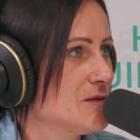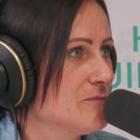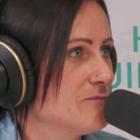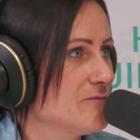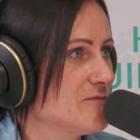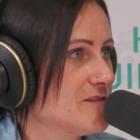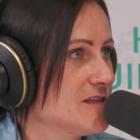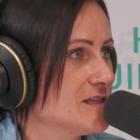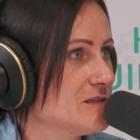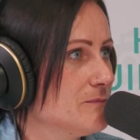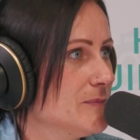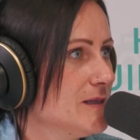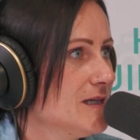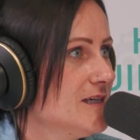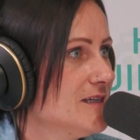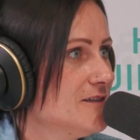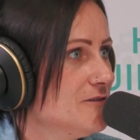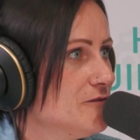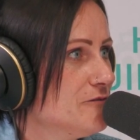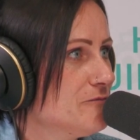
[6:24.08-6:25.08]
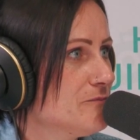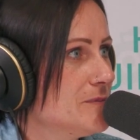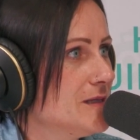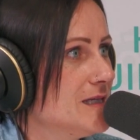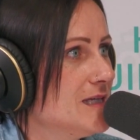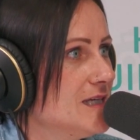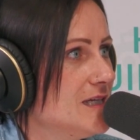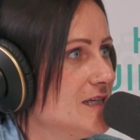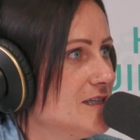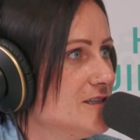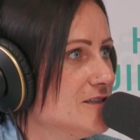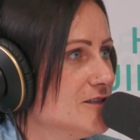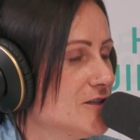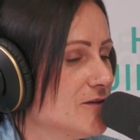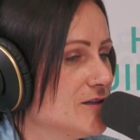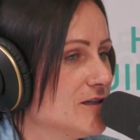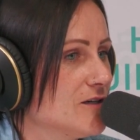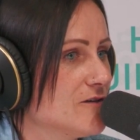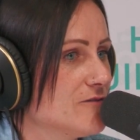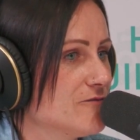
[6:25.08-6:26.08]
think bad of me,
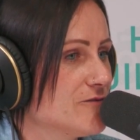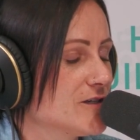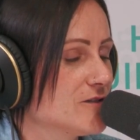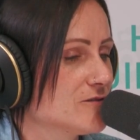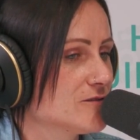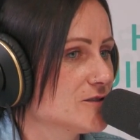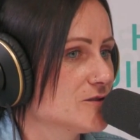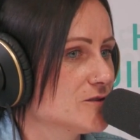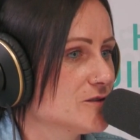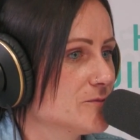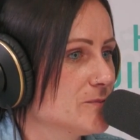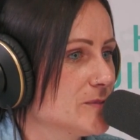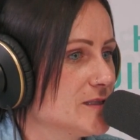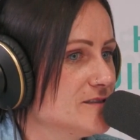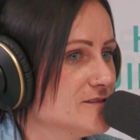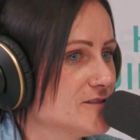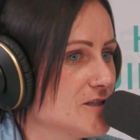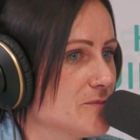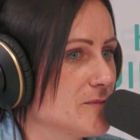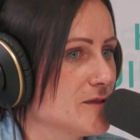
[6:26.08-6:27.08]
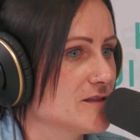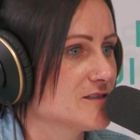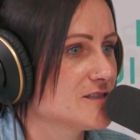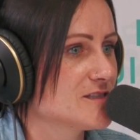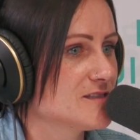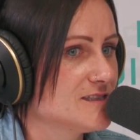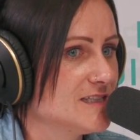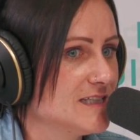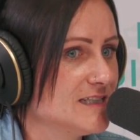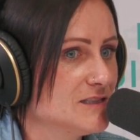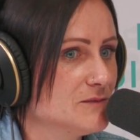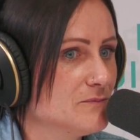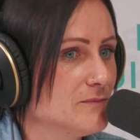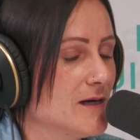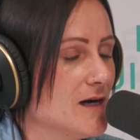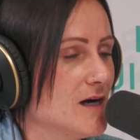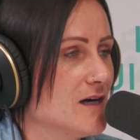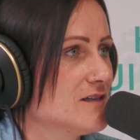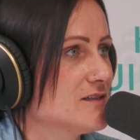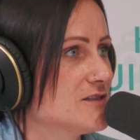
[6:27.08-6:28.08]
and I felt that there'd be so much
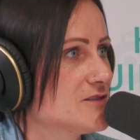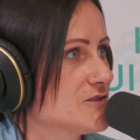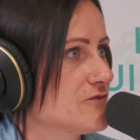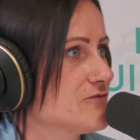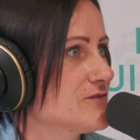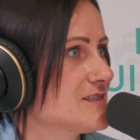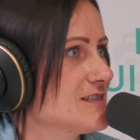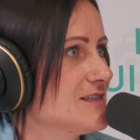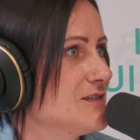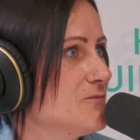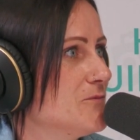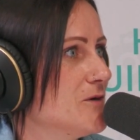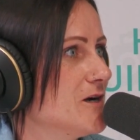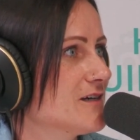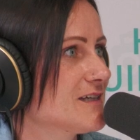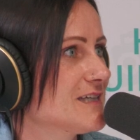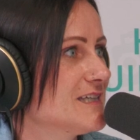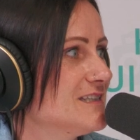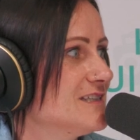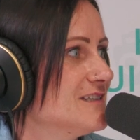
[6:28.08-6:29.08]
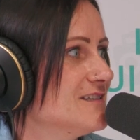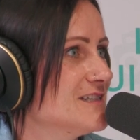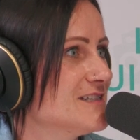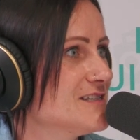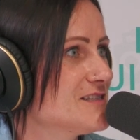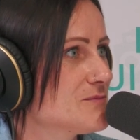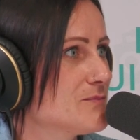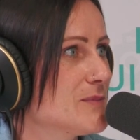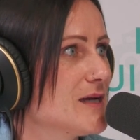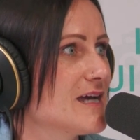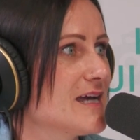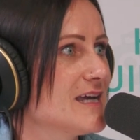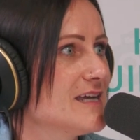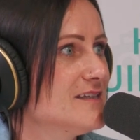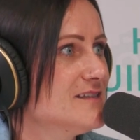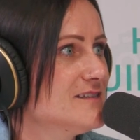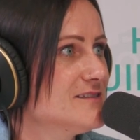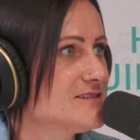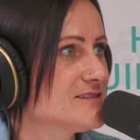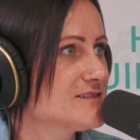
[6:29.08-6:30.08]
stigma because obviously working in this
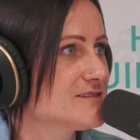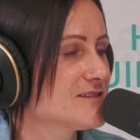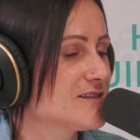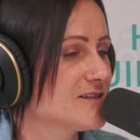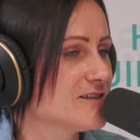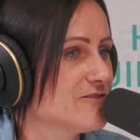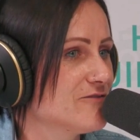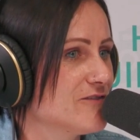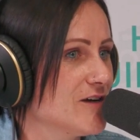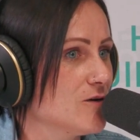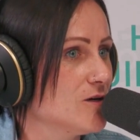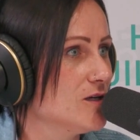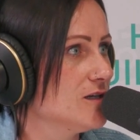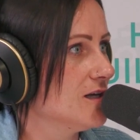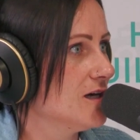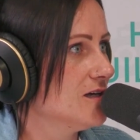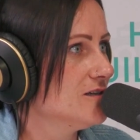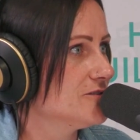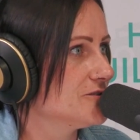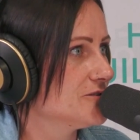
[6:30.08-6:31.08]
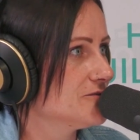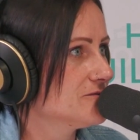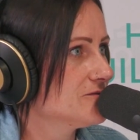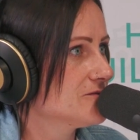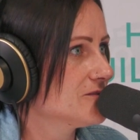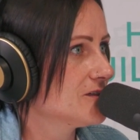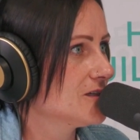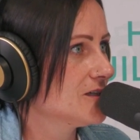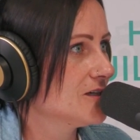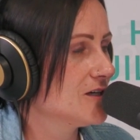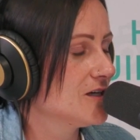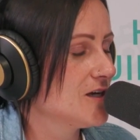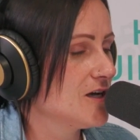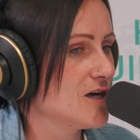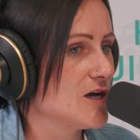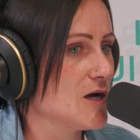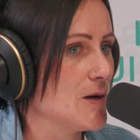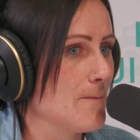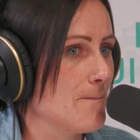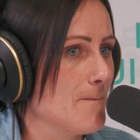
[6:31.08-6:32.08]
space, I felt alone.
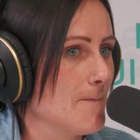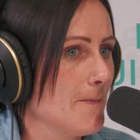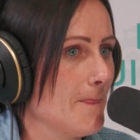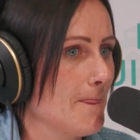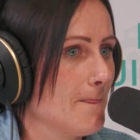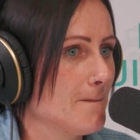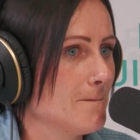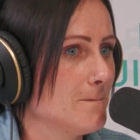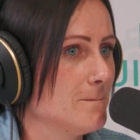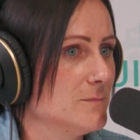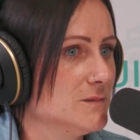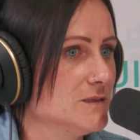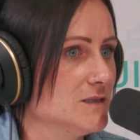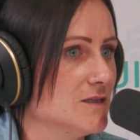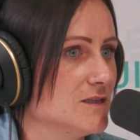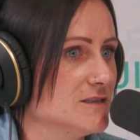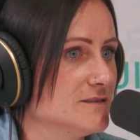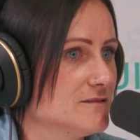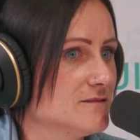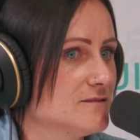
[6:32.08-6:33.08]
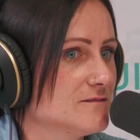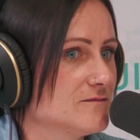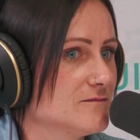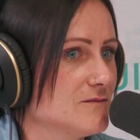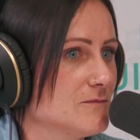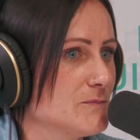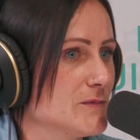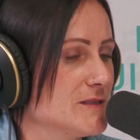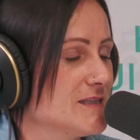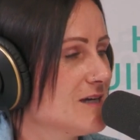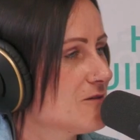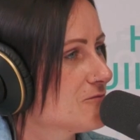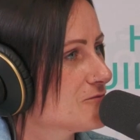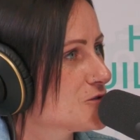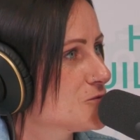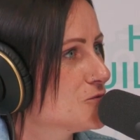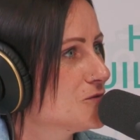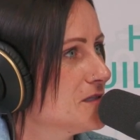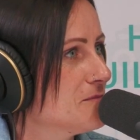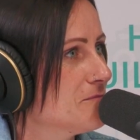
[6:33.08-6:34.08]
But that was
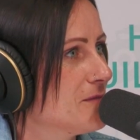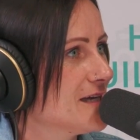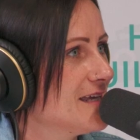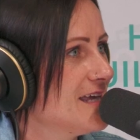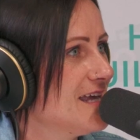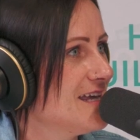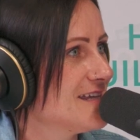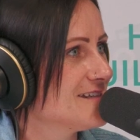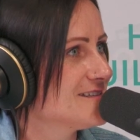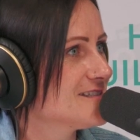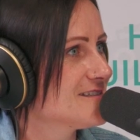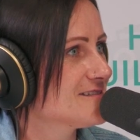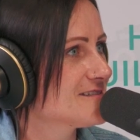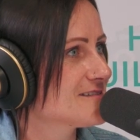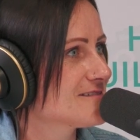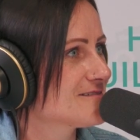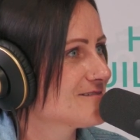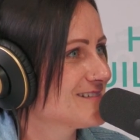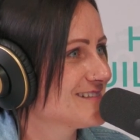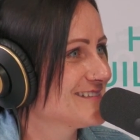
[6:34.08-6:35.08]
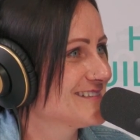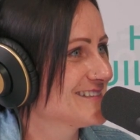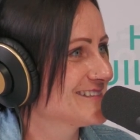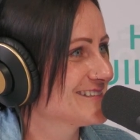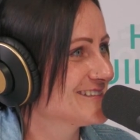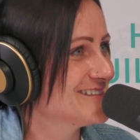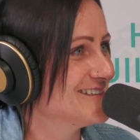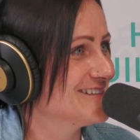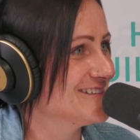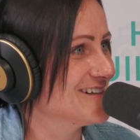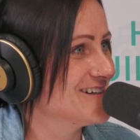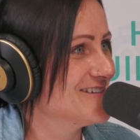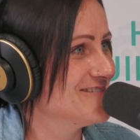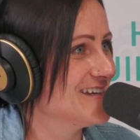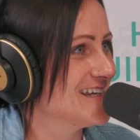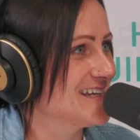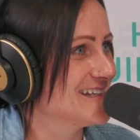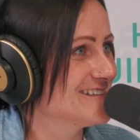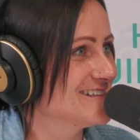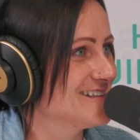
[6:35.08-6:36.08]
all in my head. You know what I
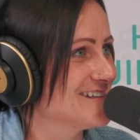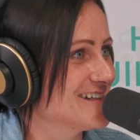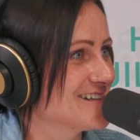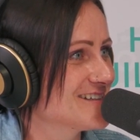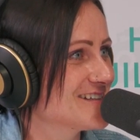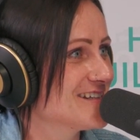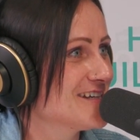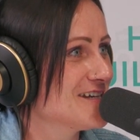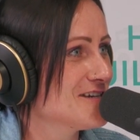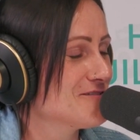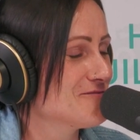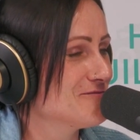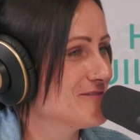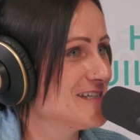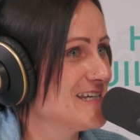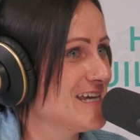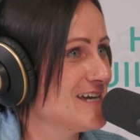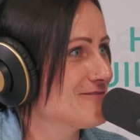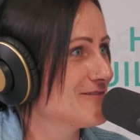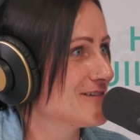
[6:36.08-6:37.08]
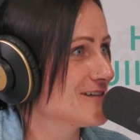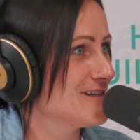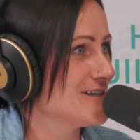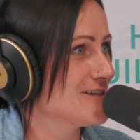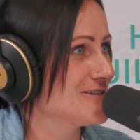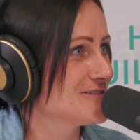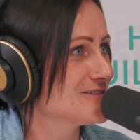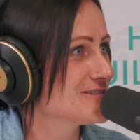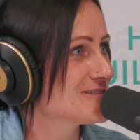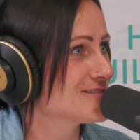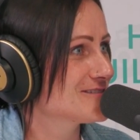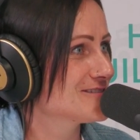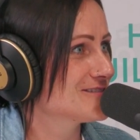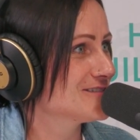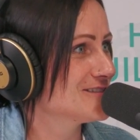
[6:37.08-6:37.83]
mean? Like we have a close,